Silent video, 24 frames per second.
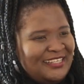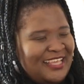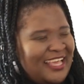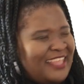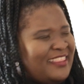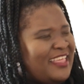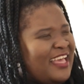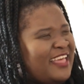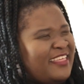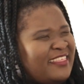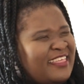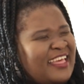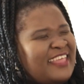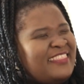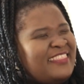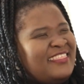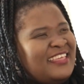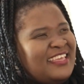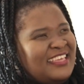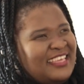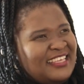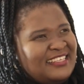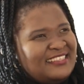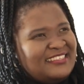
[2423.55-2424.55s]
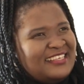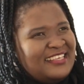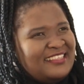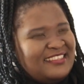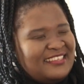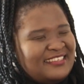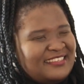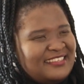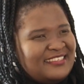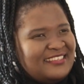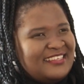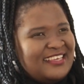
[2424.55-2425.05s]
I think he said
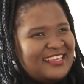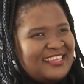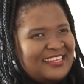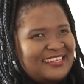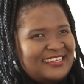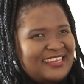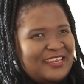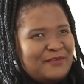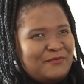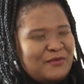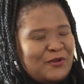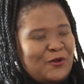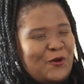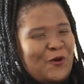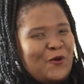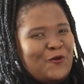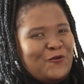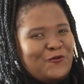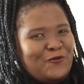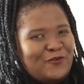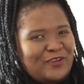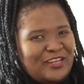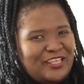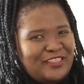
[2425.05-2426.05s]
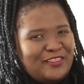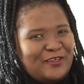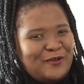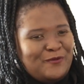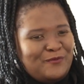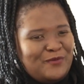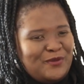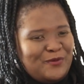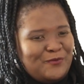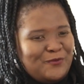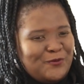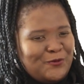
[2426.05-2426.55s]
there's a second date, but hopefully there'll
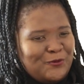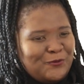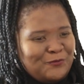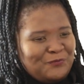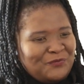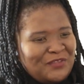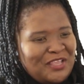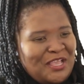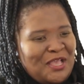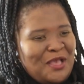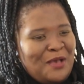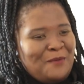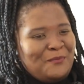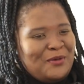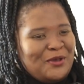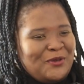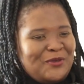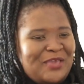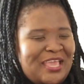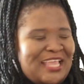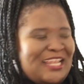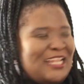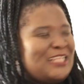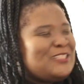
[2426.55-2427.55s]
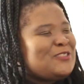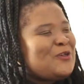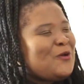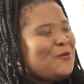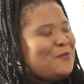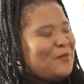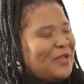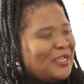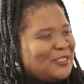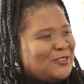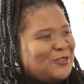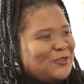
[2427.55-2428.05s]
be more. But okay, let's go
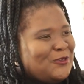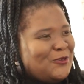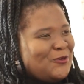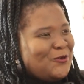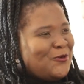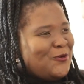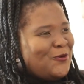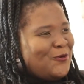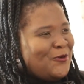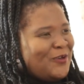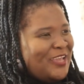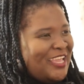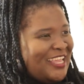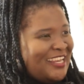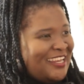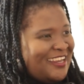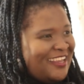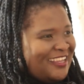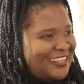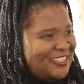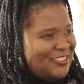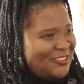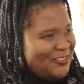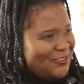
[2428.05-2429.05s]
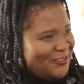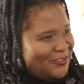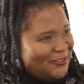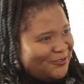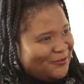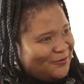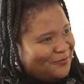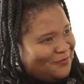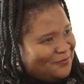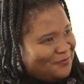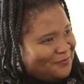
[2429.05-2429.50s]
back to your headline show.